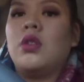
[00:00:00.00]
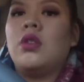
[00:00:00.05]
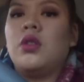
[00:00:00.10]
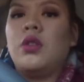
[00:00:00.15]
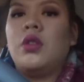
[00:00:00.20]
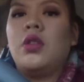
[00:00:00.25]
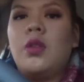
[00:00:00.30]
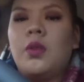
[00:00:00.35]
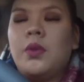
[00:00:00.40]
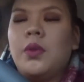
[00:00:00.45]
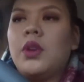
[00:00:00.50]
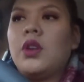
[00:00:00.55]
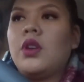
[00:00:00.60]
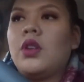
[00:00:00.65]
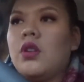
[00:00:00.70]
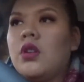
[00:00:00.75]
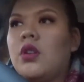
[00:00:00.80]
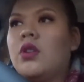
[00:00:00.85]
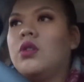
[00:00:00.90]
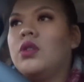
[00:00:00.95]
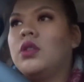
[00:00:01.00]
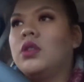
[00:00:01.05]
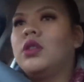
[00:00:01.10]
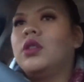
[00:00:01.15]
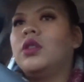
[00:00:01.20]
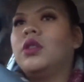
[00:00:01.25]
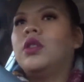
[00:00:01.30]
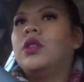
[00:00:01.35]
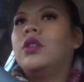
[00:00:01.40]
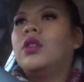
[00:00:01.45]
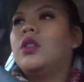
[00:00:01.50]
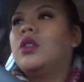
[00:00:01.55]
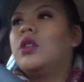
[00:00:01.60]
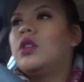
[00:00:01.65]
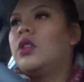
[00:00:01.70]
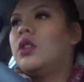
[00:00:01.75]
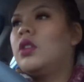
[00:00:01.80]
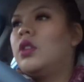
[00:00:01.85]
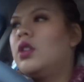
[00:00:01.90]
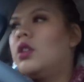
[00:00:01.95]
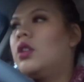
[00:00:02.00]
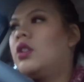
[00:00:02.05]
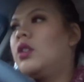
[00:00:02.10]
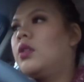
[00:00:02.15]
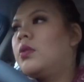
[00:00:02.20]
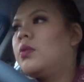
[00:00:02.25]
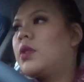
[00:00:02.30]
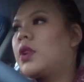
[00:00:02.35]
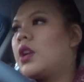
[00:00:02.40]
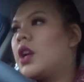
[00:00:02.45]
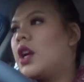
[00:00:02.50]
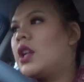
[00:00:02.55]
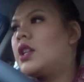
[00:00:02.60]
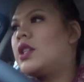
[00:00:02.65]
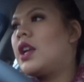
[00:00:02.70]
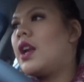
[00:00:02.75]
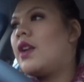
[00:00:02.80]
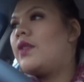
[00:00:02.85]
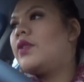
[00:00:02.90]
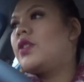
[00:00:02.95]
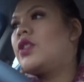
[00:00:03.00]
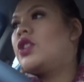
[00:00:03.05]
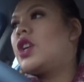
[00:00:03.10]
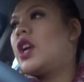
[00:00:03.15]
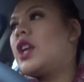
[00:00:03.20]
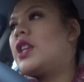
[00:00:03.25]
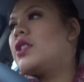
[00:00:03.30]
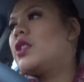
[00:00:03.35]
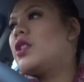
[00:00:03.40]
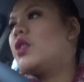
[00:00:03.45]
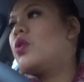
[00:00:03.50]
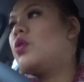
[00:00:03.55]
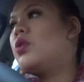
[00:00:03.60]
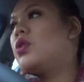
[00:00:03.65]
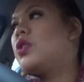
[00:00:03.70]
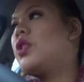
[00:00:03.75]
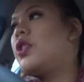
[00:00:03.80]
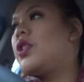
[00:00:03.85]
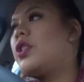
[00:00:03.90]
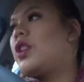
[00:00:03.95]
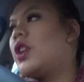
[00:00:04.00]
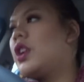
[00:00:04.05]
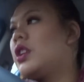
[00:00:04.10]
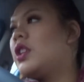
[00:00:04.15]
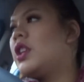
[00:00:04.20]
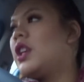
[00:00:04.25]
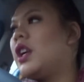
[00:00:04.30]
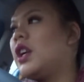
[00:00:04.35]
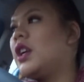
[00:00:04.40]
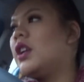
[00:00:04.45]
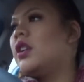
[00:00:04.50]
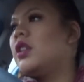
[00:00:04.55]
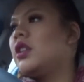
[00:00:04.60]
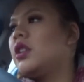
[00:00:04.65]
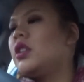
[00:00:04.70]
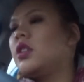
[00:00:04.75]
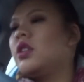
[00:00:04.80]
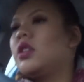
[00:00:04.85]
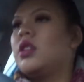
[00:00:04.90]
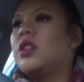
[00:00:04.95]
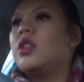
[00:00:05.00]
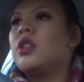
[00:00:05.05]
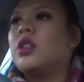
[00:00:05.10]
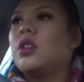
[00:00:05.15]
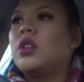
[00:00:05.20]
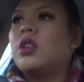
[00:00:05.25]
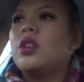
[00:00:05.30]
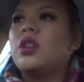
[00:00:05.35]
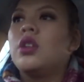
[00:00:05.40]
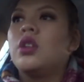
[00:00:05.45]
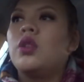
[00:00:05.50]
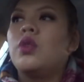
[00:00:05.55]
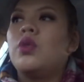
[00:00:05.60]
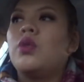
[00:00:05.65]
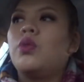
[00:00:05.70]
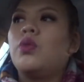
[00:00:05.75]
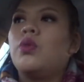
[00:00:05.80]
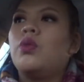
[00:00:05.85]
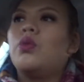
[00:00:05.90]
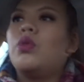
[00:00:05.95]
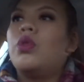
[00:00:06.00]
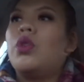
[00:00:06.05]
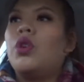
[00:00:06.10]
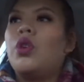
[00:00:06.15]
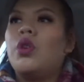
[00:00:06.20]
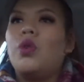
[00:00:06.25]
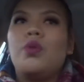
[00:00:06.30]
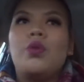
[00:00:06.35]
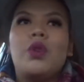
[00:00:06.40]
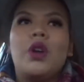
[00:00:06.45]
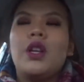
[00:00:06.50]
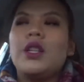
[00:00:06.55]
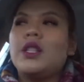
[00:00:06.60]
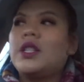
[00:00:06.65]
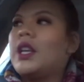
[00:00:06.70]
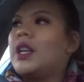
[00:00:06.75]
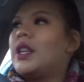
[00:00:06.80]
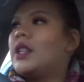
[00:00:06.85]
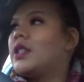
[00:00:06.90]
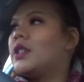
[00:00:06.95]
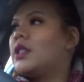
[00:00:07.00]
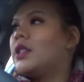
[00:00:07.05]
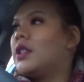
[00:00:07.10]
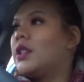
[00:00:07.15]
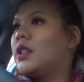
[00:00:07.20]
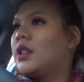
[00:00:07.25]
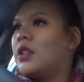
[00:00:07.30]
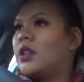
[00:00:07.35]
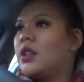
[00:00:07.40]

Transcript: There we go. Car's having the chance to go in third gear. Whoa, what is this? Oh my